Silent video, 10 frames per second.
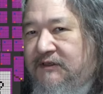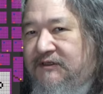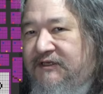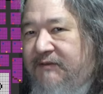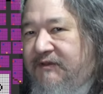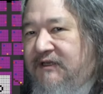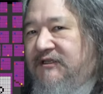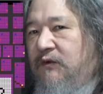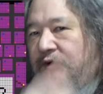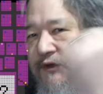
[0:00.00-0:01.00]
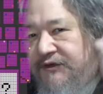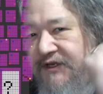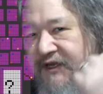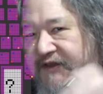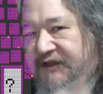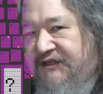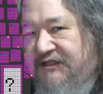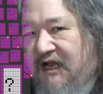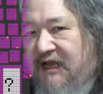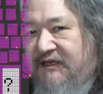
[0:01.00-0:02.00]
uh, the same things that we're using in the
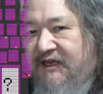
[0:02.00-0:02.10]
SCI